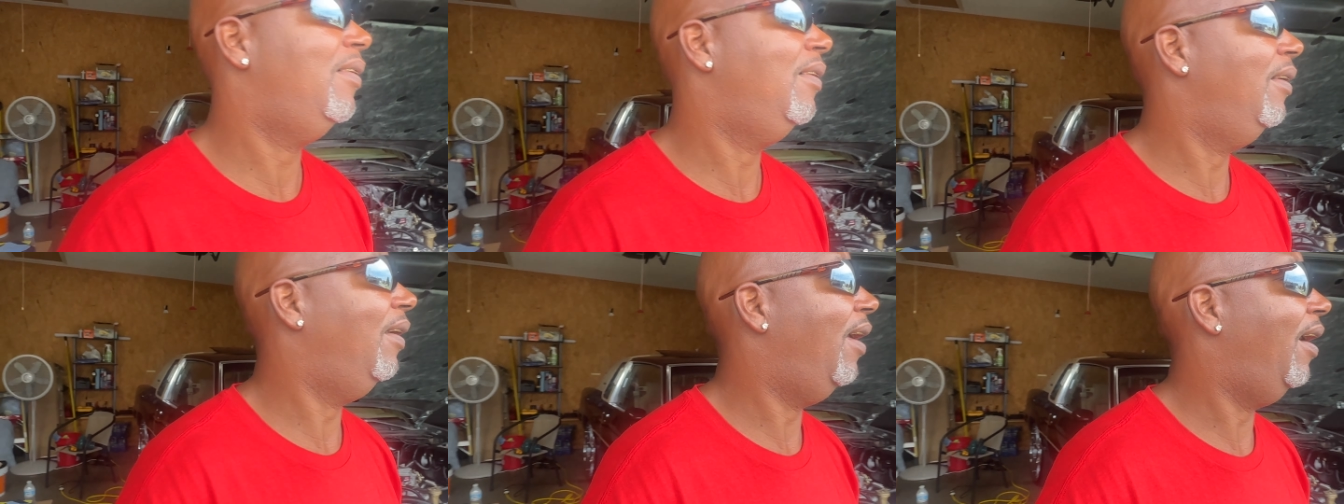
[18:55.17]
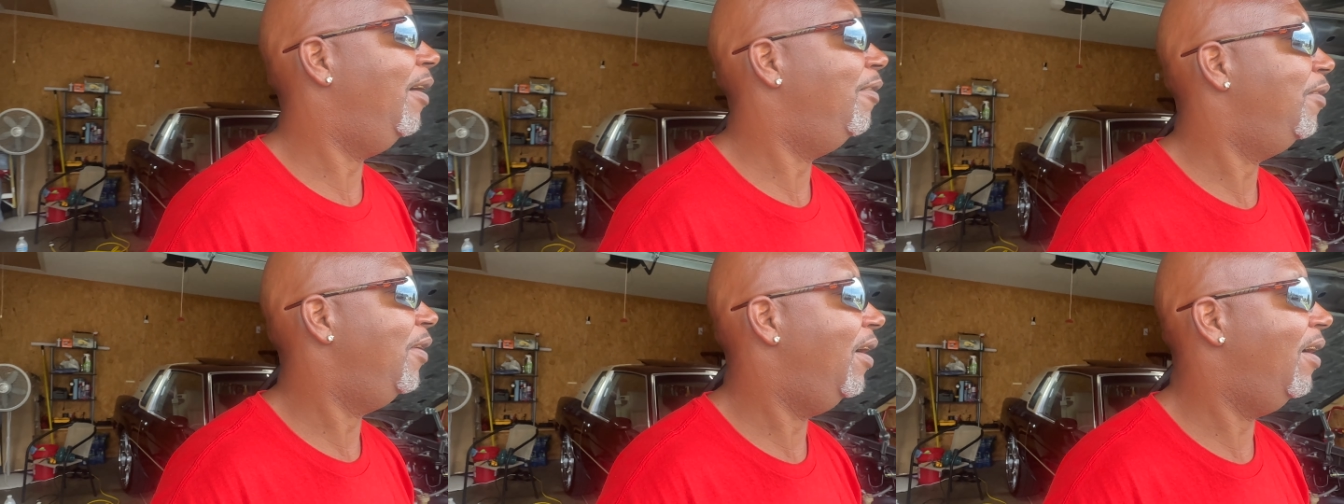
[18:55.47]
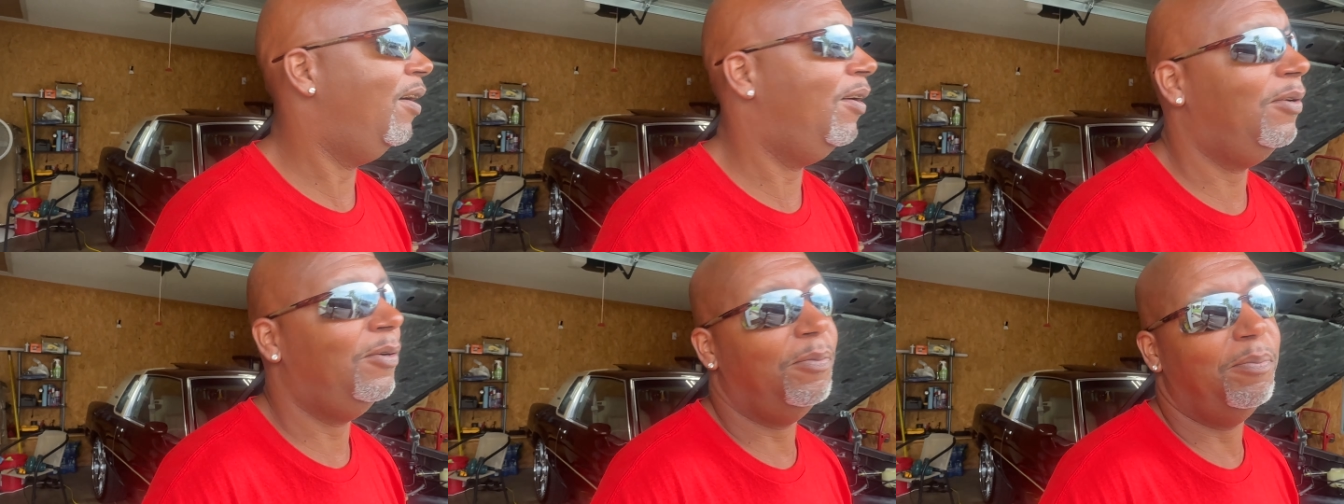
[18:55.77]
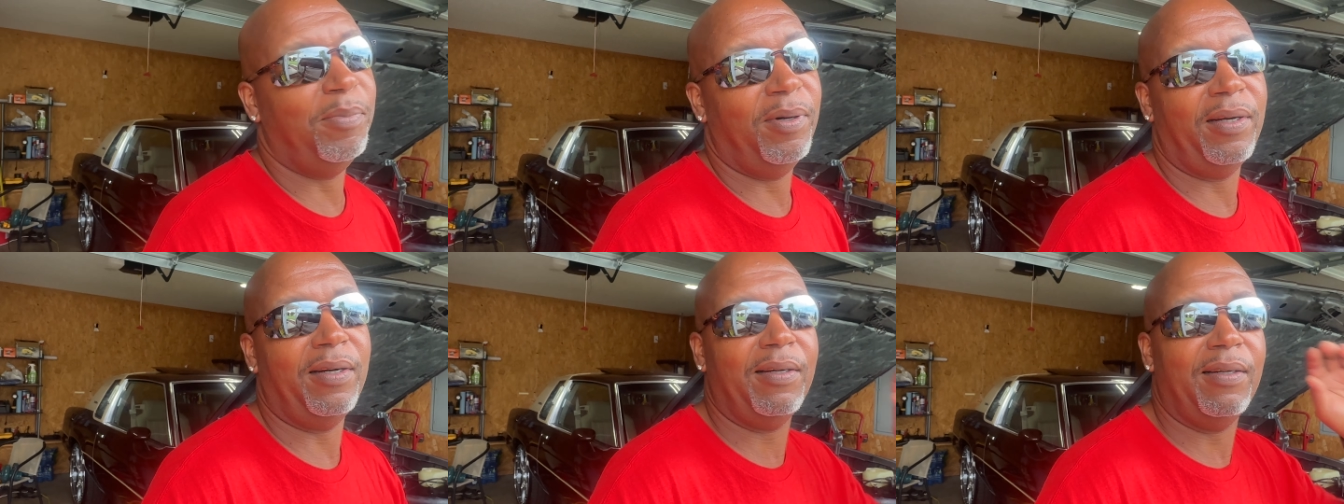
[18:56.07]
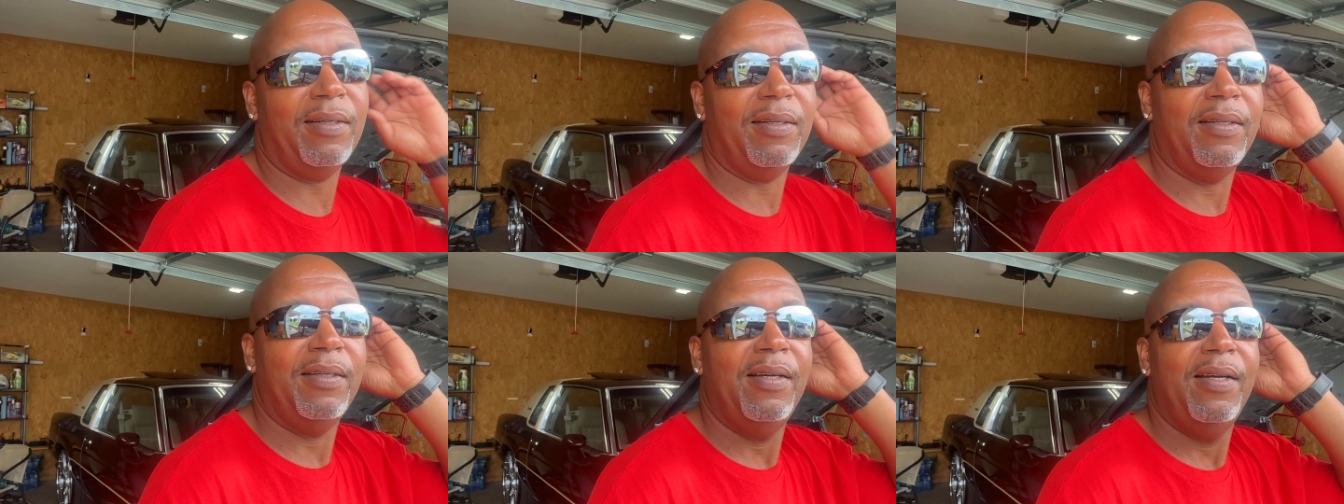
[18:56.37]
to life. But
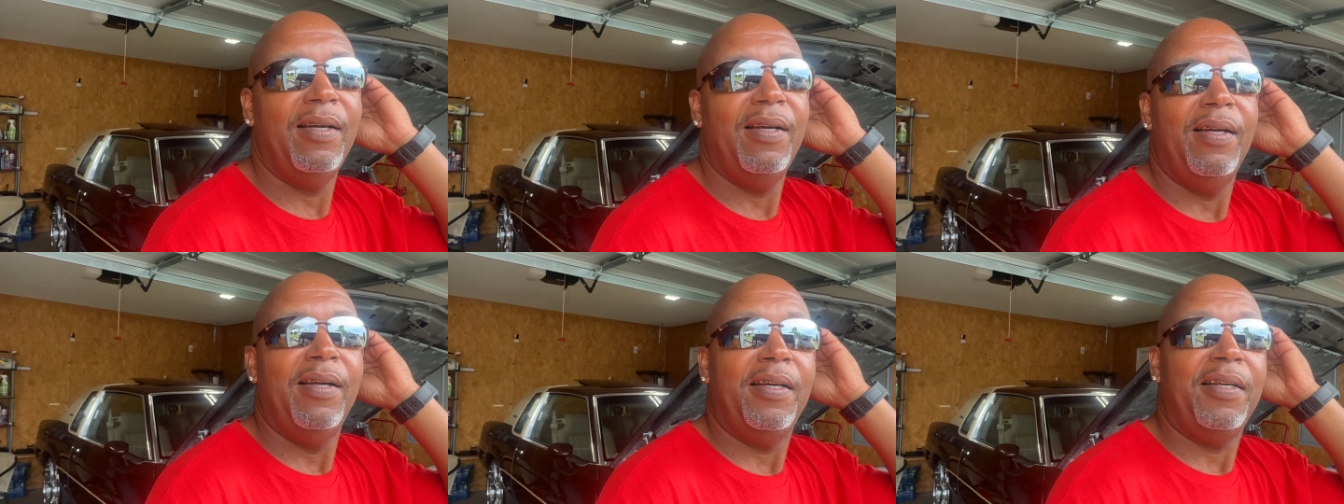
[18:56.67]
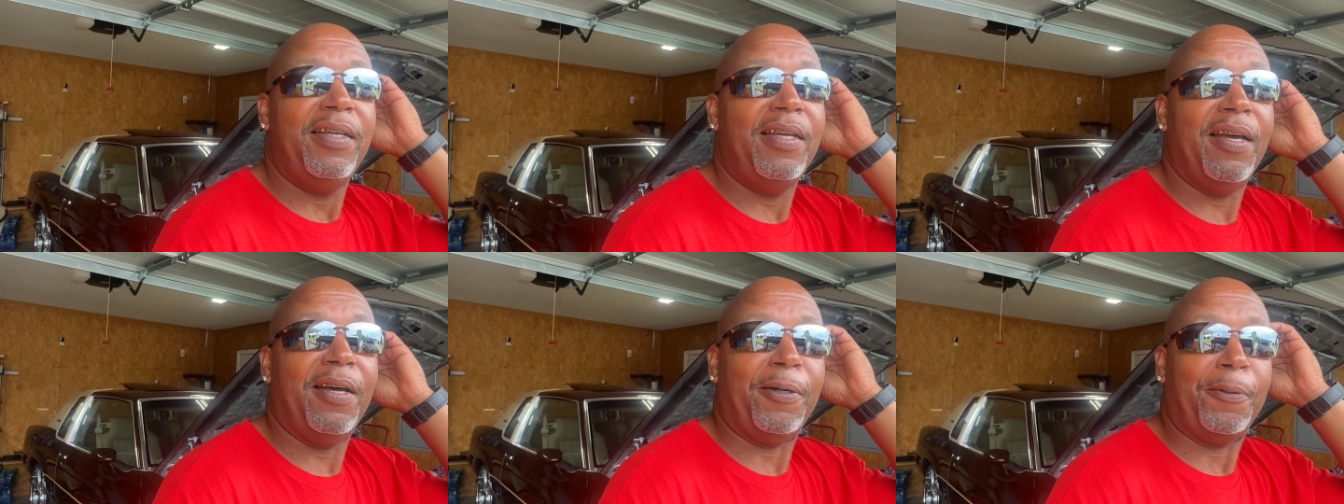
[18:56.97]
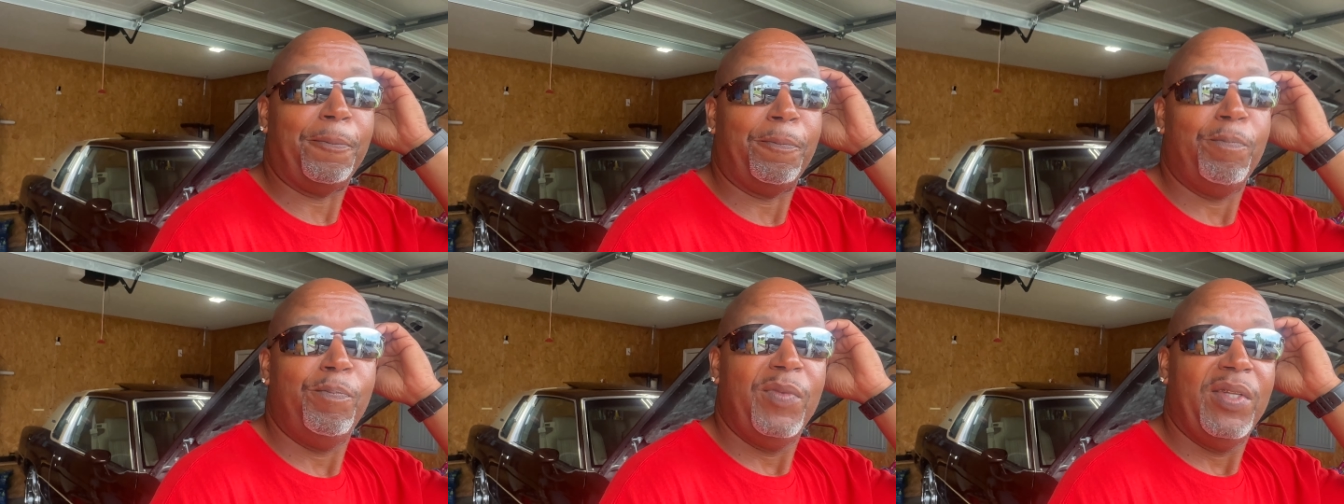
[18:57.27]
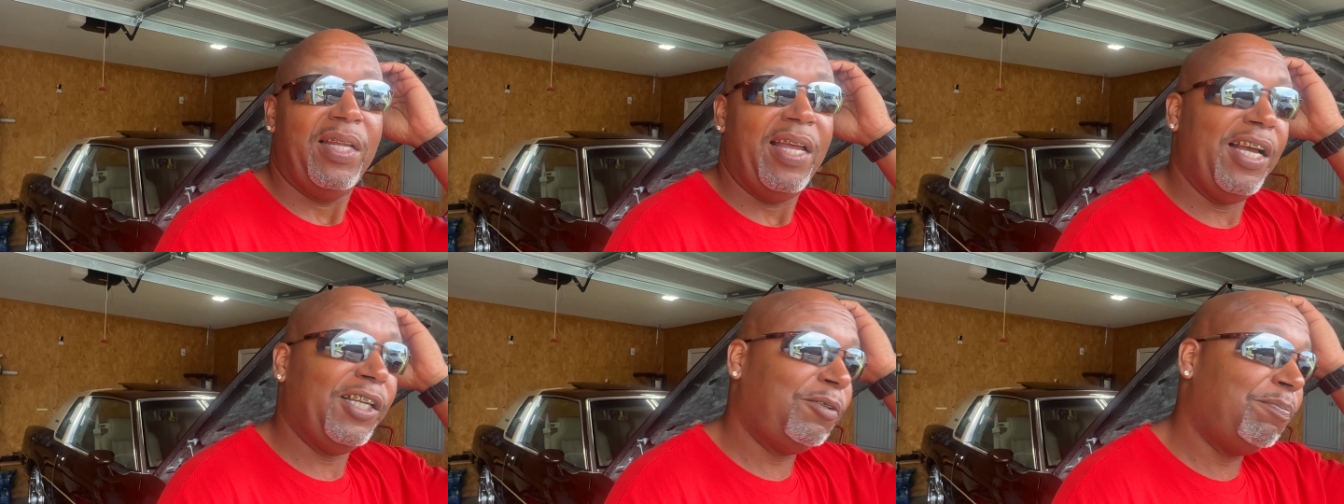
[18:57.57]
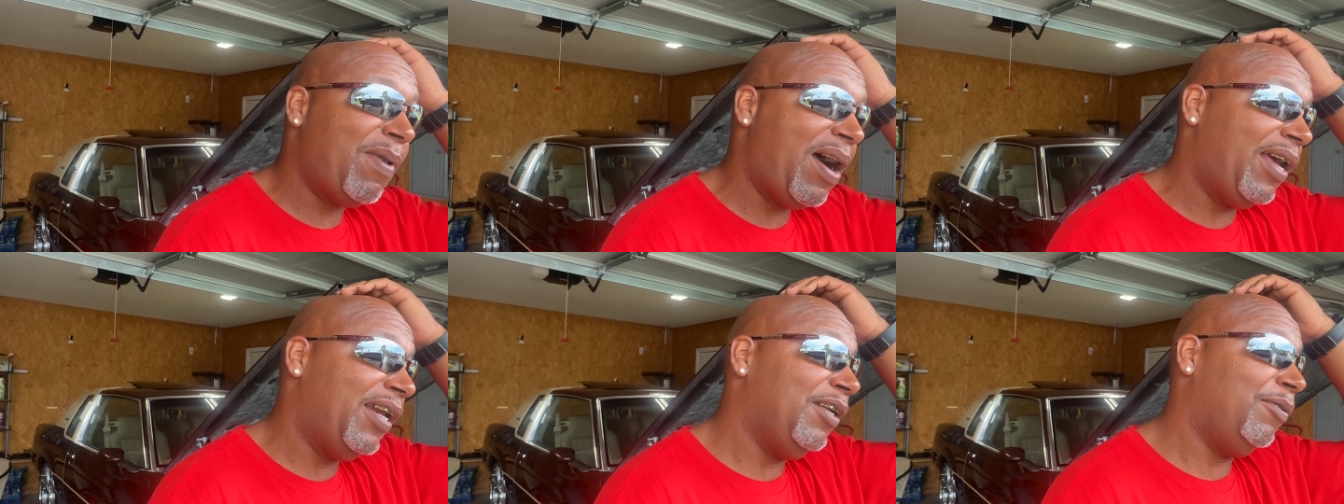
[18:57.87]
uh, yeah, that's
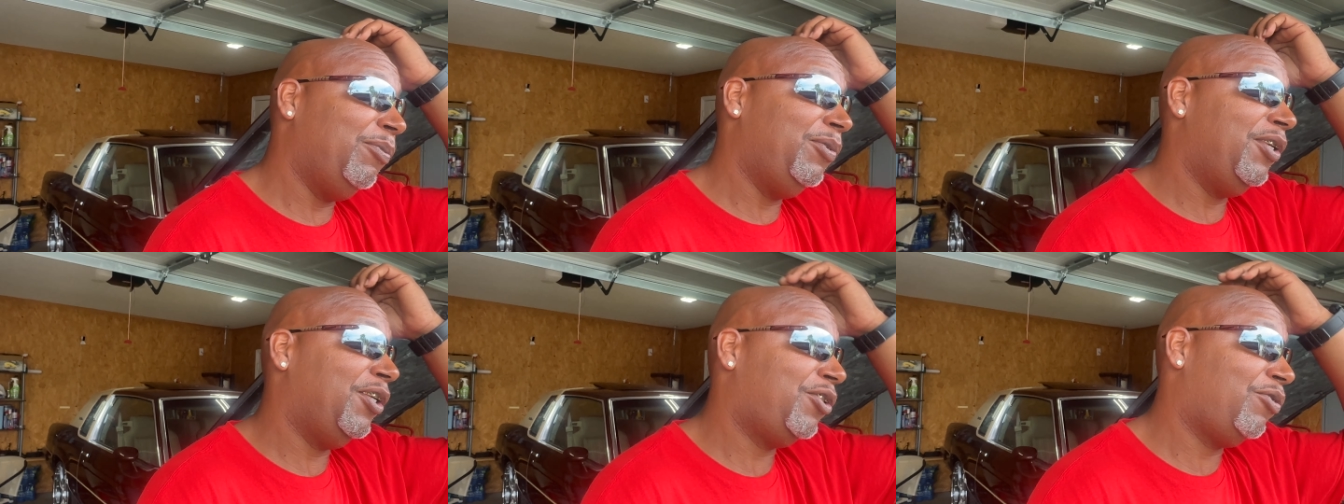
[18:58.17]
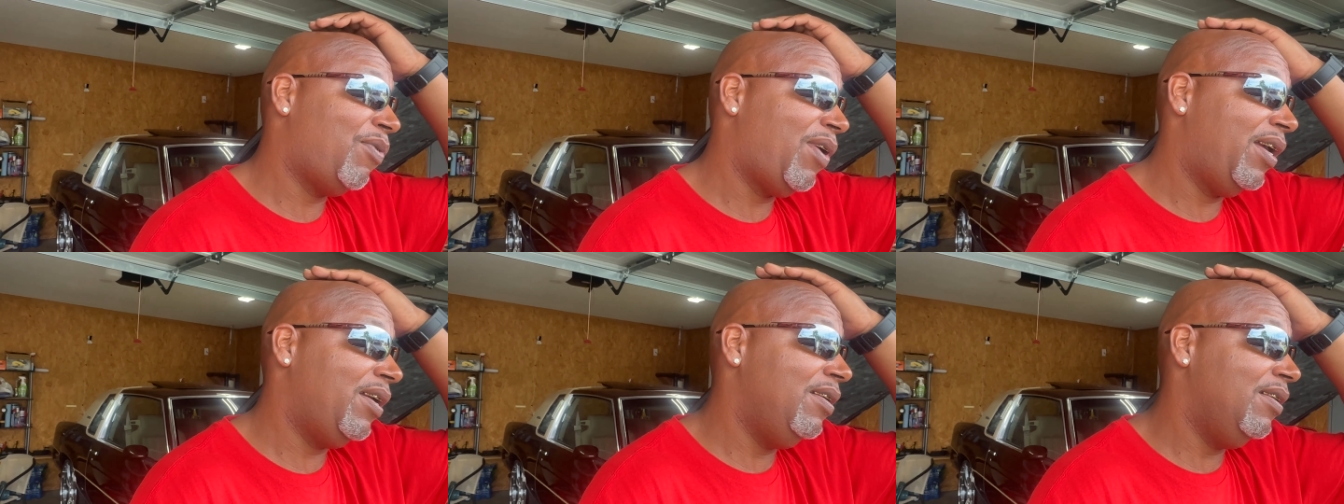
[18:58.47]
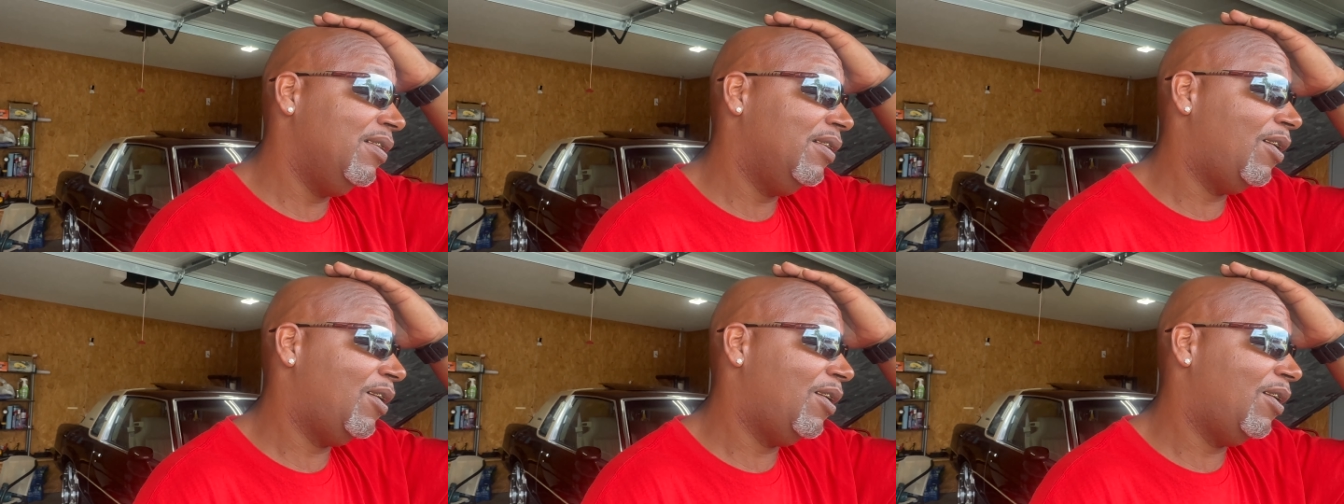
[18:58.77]
about it with this right here.